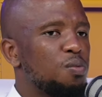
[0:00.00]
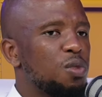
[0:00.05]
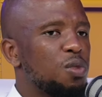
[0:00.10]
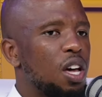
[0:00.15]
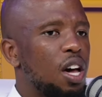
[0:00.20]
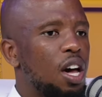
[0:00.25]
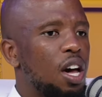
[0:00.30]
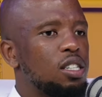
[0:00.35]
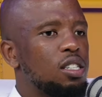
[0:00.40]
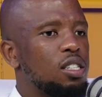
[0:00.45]

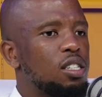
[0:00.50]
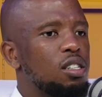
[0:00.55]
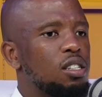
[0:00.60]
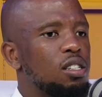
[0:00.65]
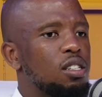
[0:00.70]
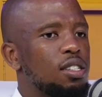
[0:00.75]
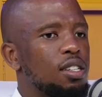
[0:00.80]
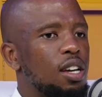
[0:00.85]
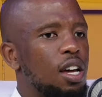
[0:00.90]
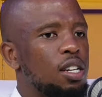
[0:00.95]
And
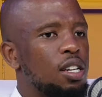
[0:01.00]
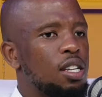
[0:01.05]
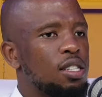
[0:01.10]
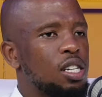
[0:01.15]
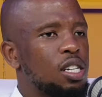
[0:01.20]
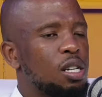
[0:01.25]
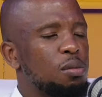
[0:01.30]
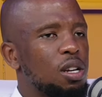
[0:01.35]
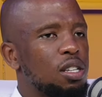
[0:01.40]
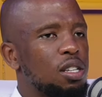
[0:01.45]
and the
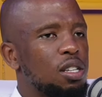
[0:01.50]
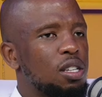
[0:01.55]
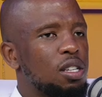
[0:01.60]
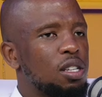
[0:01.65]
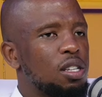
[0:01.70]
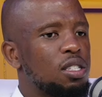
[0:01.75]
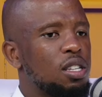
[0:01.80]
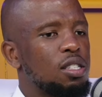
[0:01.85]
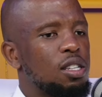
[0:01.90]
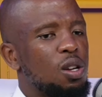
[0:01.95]
scripture
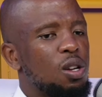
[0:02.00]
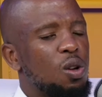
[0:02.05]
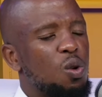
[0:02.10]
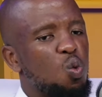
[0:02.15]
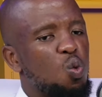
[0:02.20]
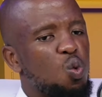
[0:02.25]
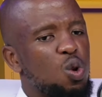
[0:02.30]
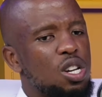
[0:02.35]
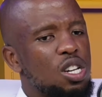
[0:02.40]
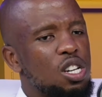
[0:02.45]
says
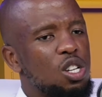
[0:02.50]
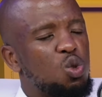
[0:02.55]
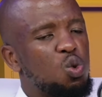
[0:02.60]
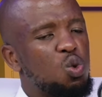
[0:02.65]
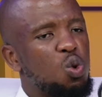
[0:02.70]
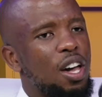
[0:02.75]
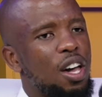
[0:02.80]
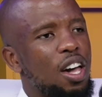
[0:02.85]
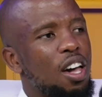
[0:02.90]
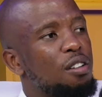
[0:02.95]
we need to
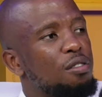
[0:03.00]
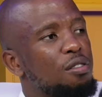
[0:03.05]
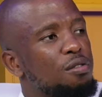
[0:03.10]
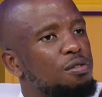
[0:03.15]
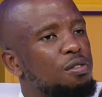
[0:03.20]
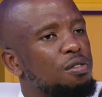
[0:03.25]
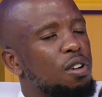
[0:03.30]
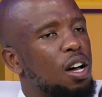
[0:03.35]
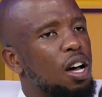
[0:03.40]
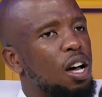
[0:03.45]
have
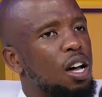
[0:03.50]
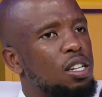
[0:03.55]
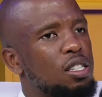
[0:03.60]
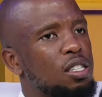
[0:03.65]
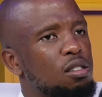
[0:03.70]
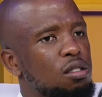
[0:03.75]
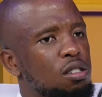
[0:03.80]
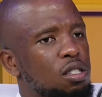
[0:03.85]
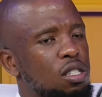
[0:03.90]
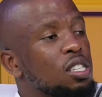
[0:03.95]
a
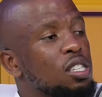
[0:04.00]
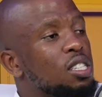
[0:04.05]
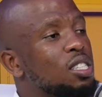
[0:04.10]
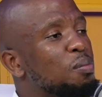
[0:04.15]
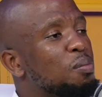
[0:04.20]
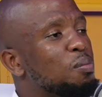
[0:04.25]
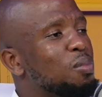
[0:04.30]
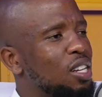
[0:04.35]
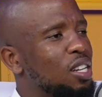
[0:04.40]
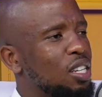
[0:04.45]

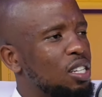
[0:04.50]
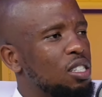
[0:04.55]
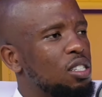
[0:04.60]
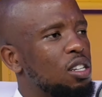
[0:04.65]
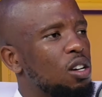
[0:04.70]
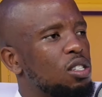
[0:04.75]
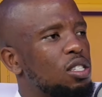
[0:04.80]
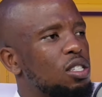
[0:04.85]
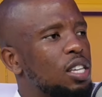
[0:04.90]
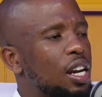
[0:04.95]
discipline,
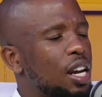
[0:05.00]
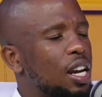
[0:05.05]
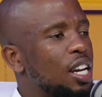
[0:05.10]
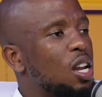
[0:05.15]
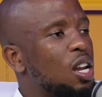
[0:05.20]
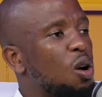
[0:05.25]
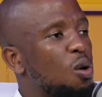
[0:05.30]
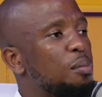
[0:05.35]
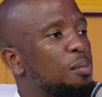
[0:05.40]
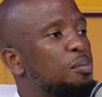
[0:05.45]
yeah. surrender
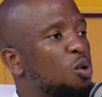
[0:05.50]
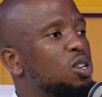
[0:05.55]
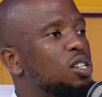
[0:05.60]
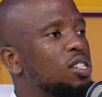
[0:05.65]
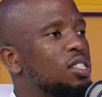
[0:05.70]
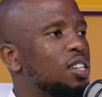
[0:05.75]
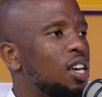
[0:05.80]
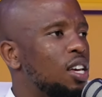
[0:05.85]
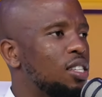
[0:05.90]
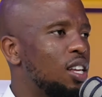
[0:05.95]
our bodies
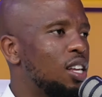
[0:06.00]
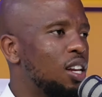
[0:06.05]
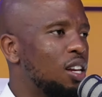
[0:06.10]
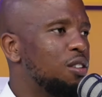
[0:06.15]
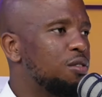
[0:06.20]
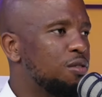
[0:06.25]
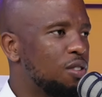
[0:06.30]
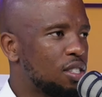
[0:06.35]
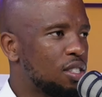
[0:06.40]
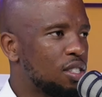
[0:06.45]
as a
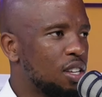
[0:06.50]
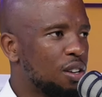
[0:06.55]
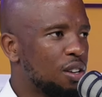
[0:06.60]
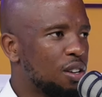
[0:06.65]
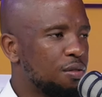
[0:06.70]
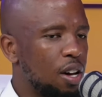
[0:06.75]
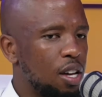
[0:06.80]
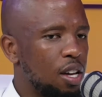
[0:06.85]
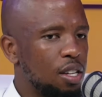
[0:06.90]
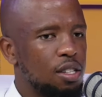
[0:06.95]
living
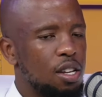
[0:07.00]
sacrifice.